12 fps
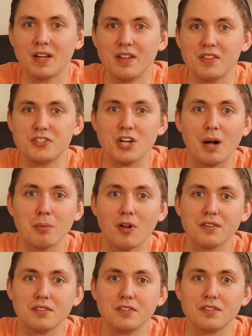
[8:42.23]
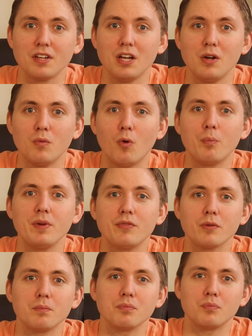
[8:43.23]
The job losses won't be
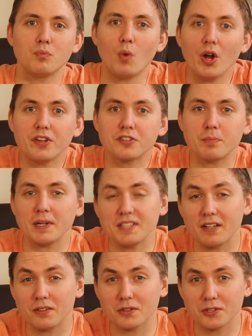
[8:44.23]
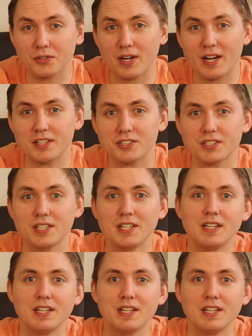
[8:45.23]
from one spectacular crash.